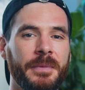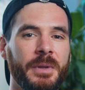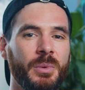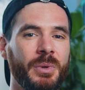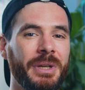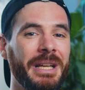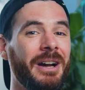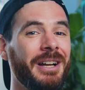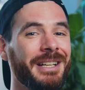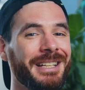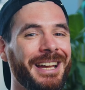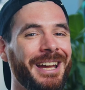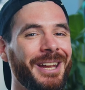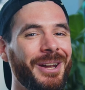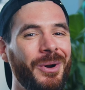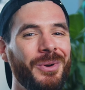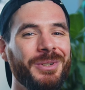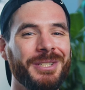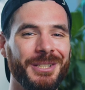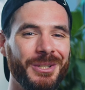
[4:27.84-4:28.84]
Regarding
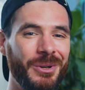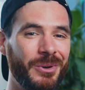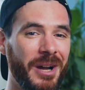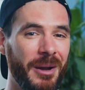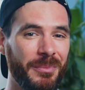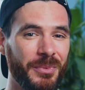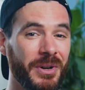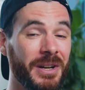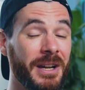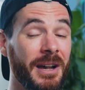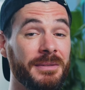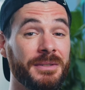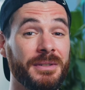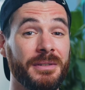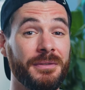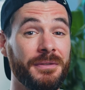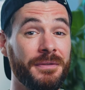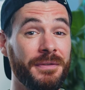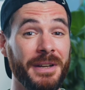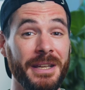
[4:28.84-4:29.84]
I/O, the Yoga Book comes
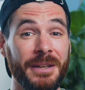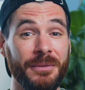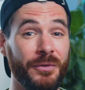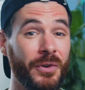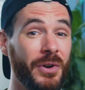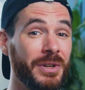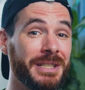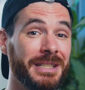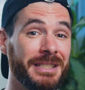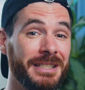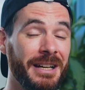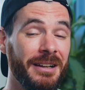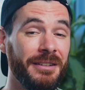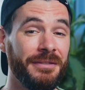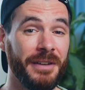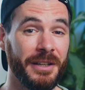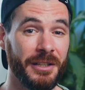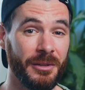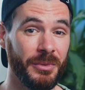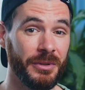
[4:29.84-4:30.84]
with 3 versatile
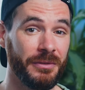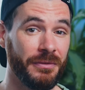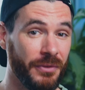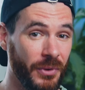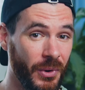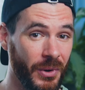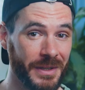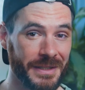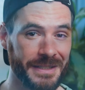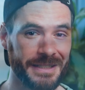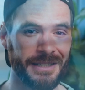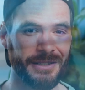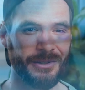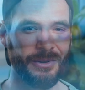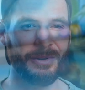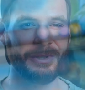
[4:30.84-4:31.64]
Thunderbolt 4s that all